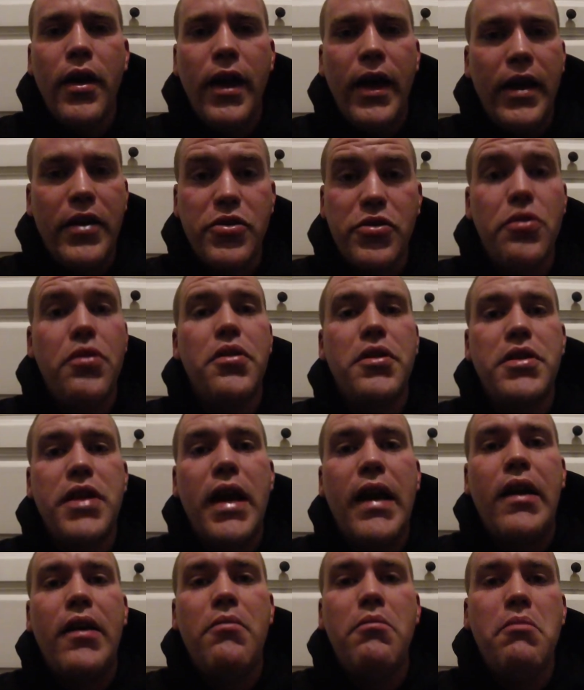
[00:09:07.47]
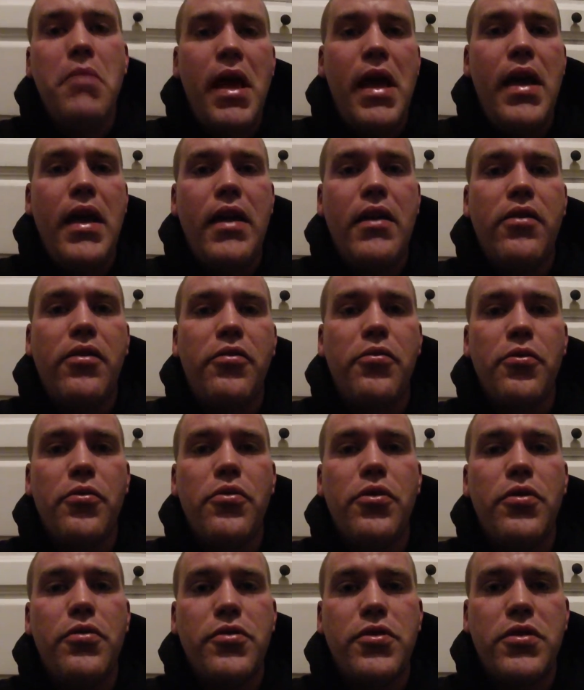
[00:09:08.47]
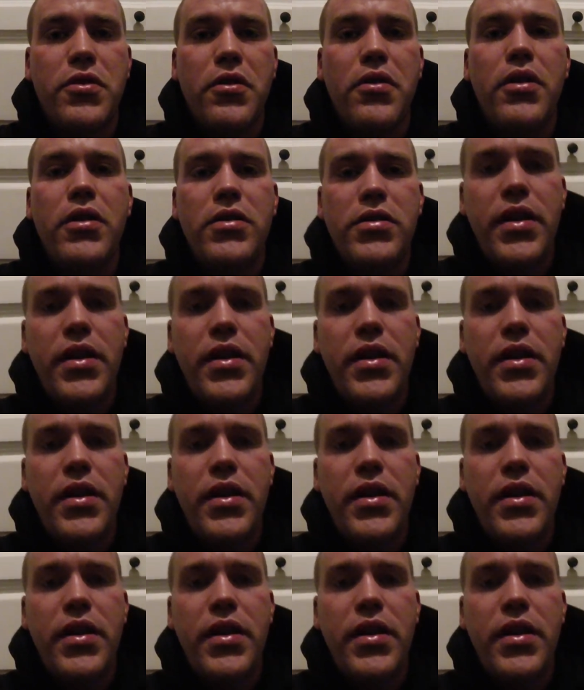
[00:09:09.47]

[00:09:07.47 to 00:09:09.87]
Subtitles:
And as long as I could make it through those 30